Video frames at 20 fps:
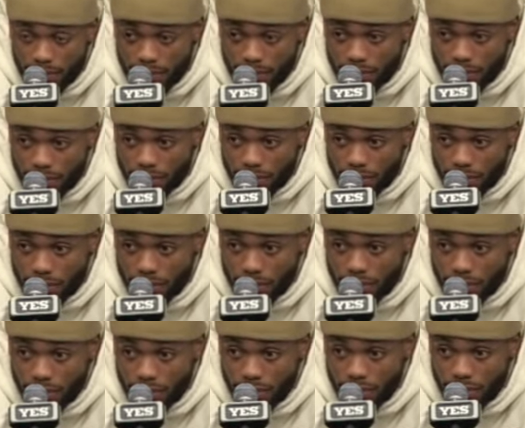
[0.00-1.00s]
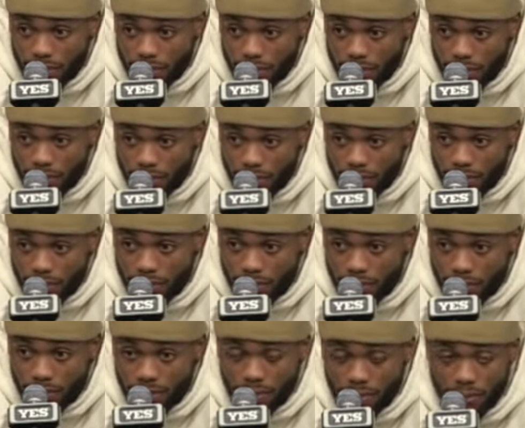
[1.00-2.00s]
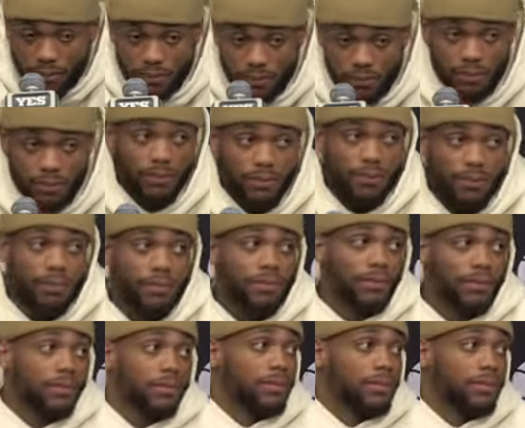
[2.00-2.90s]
Nobody speaks.